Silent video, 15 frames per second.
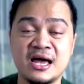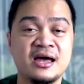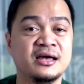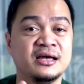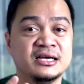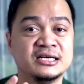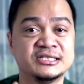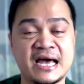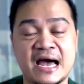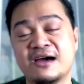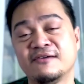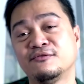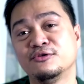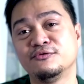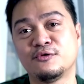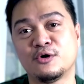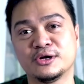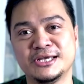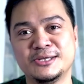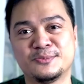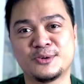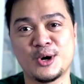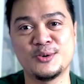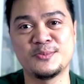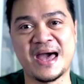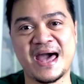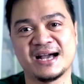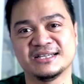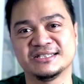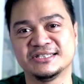is the iPhone 14 Pro
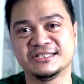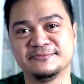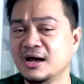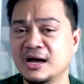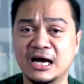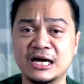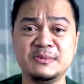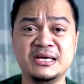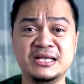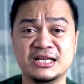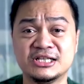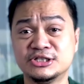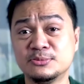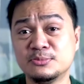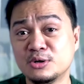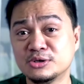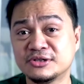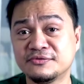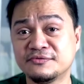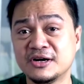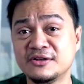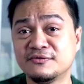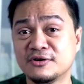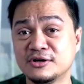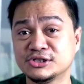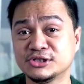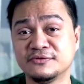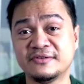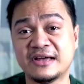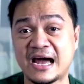Max. I mean, it's the most refined
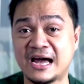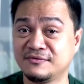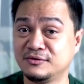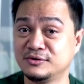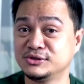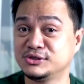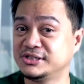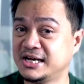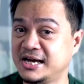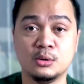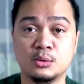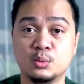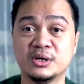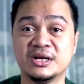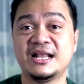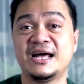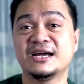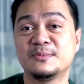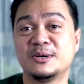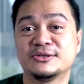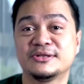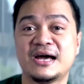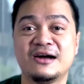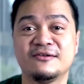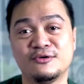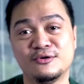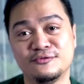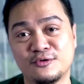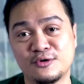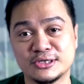version of the iPhone today. What I like about the
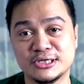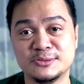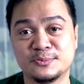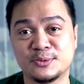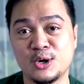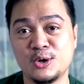iPhone 14 Pro